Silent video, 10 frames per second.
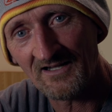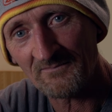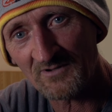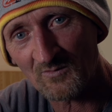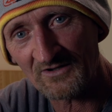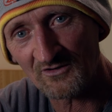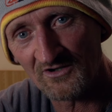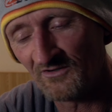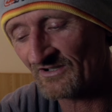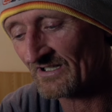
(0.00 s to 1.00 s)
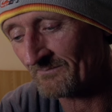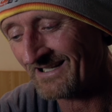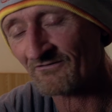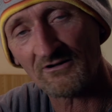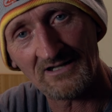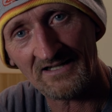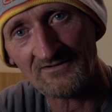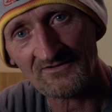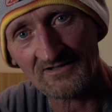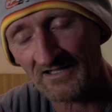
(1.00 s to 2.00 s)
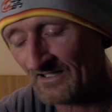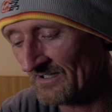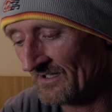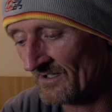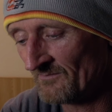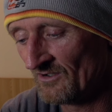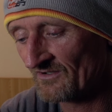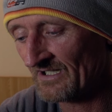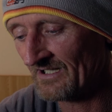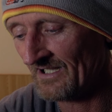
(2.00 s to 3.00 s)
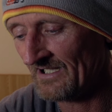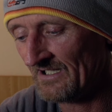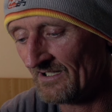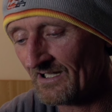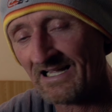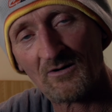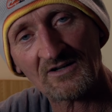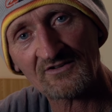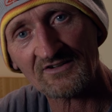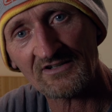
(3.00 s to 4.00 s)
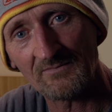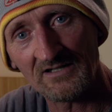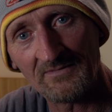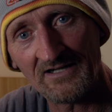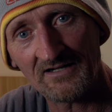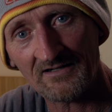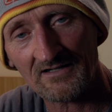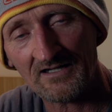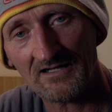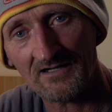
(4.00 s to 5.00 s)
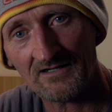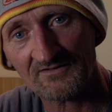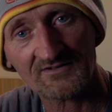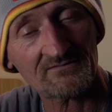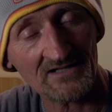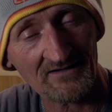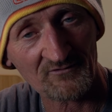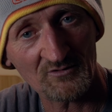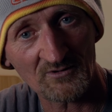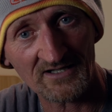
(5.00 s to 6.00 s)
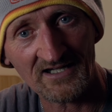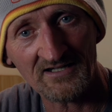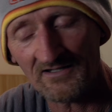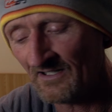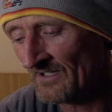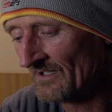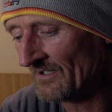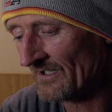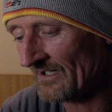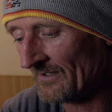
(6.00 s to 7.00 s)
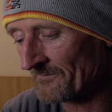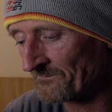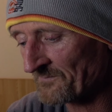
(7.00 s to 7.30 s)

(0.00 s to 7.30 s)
but when you're using a macro lens, and I'm using a Laowa 60mm f2.8